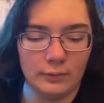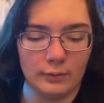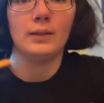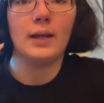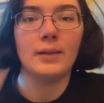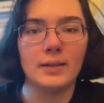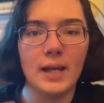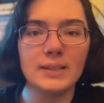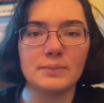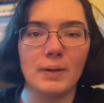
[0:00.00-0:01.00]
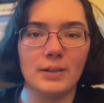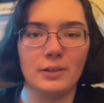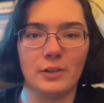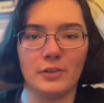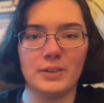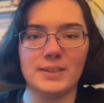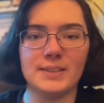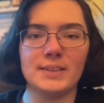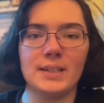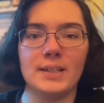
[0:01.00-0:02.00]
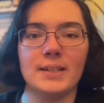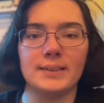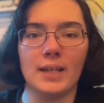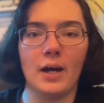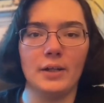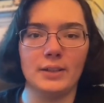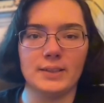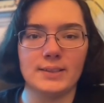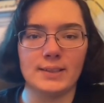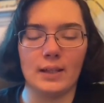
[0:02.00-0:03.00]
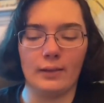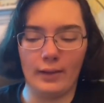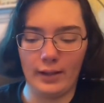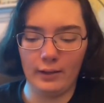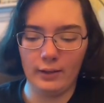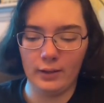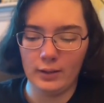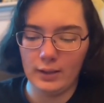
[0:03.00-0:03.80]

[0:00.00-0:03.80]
Now the next button you're going to see is the onion skin layer.